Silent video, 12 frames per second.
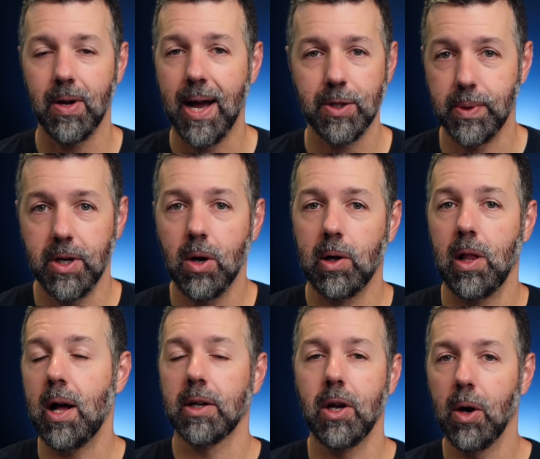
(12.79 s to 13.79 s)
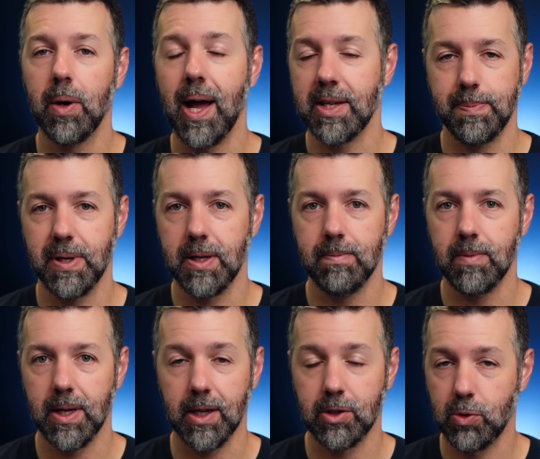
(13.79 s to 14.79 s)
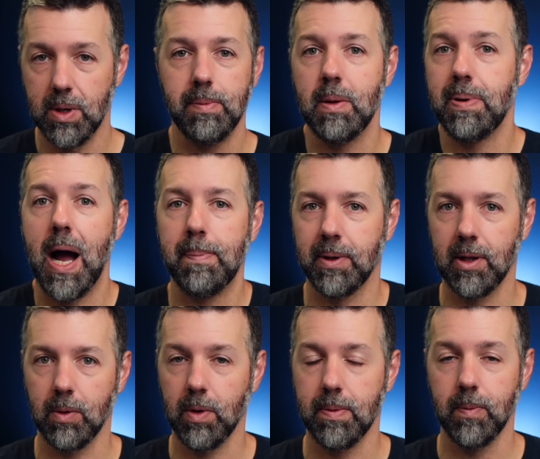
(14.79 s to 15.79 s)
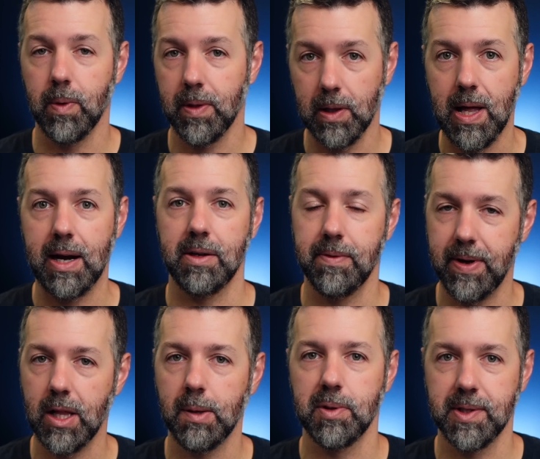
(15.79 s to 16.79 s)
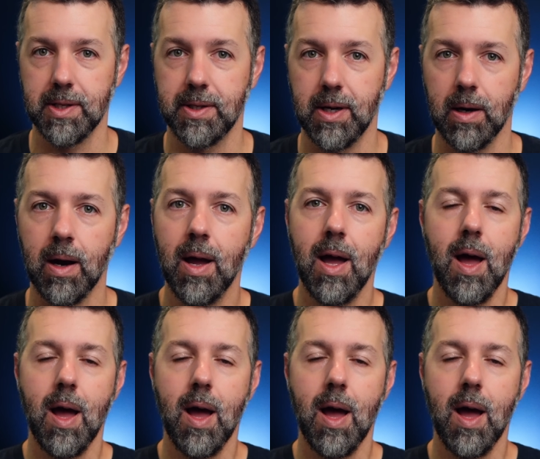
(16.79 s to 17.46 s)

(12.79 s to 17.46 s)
You know, as we know, Claude Code has been extremely popular with, with a lot of developers this year,